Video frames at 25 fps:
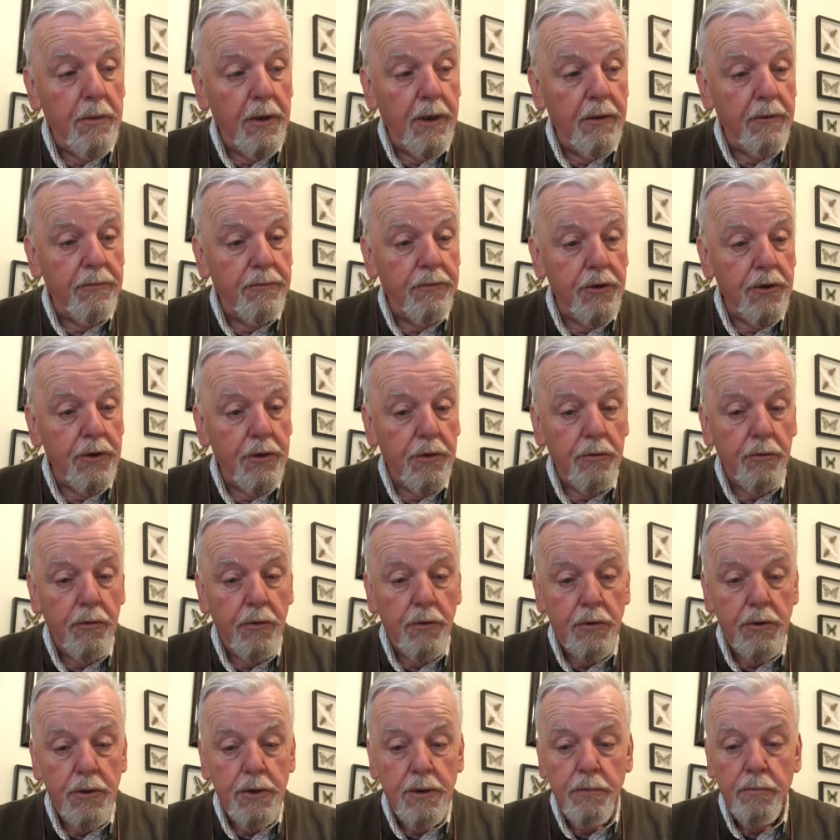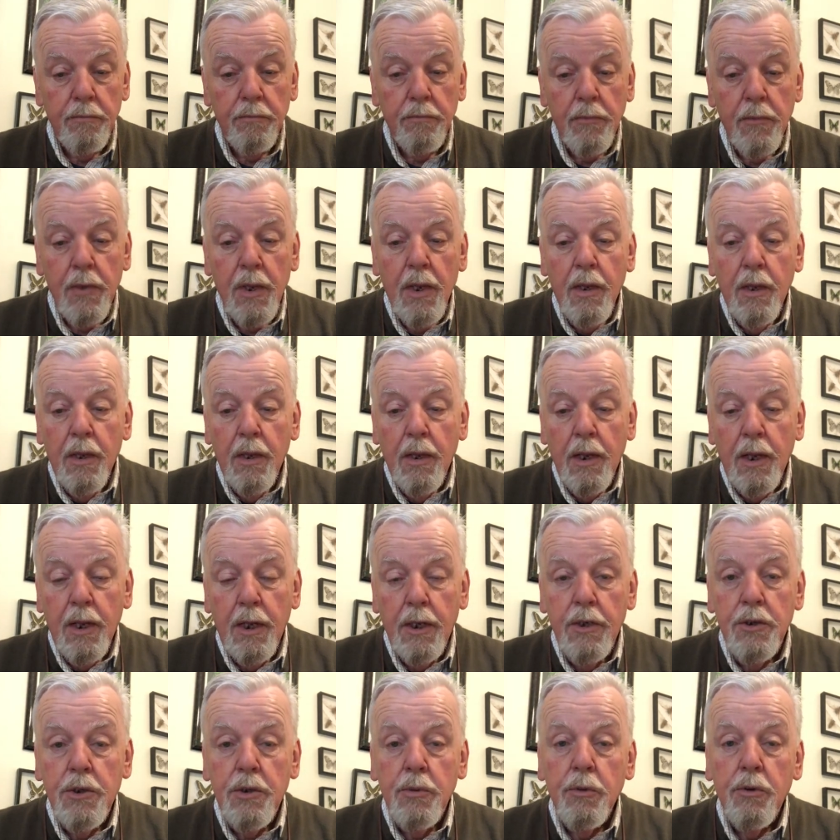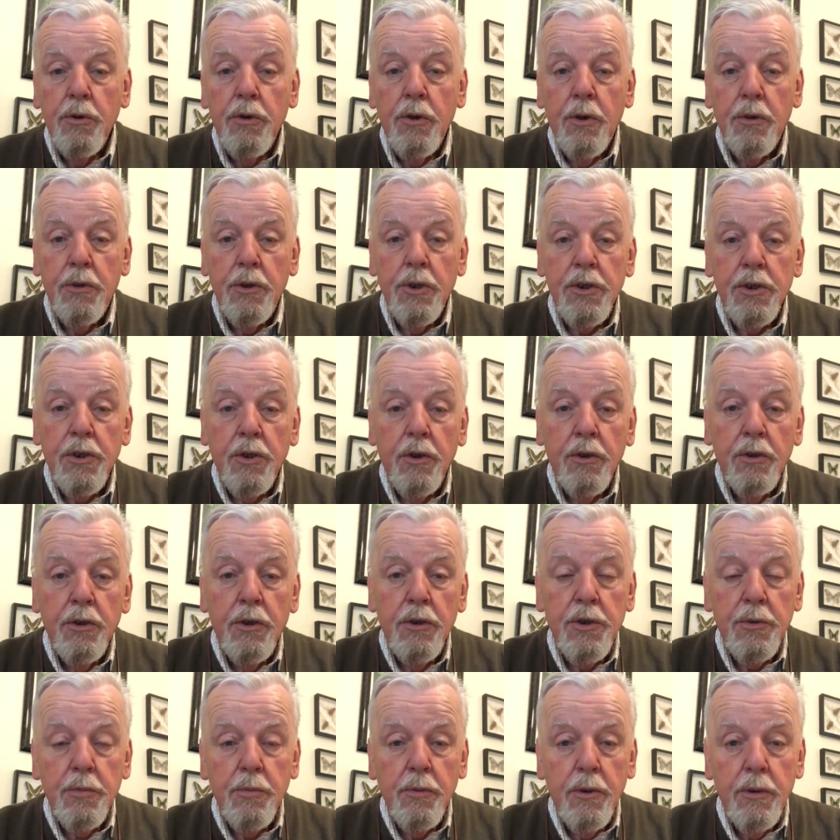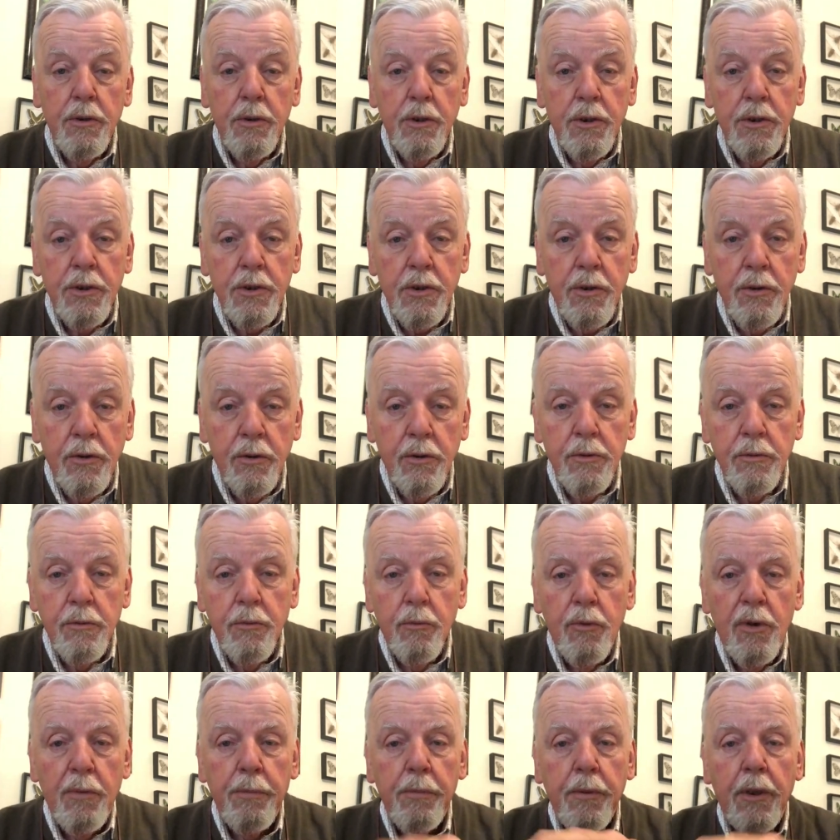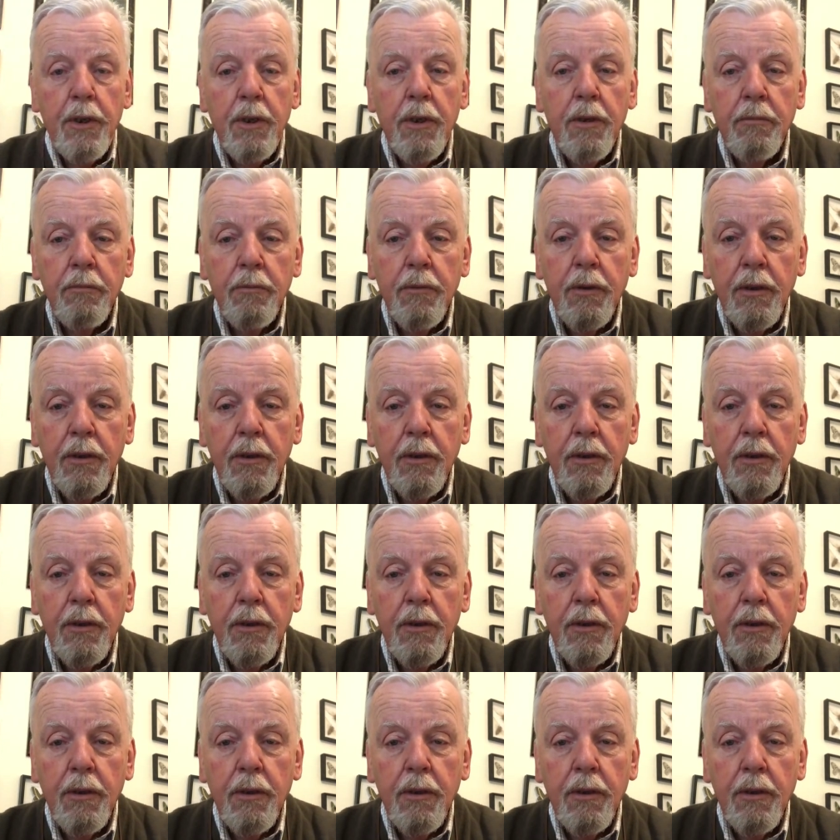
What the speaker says: made fishing rods. And as you will notice on this one, it's got whipping